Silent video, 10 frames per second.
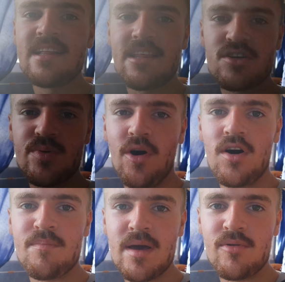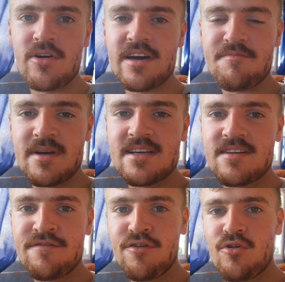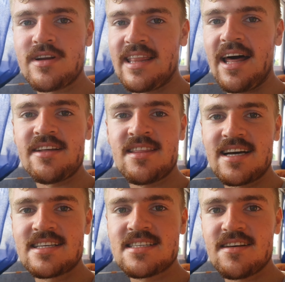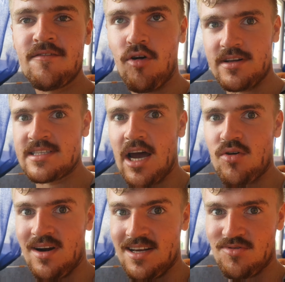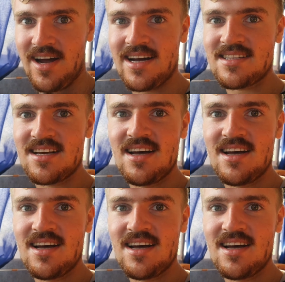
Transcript: Those were all people who give me food and other things voluntarily, right?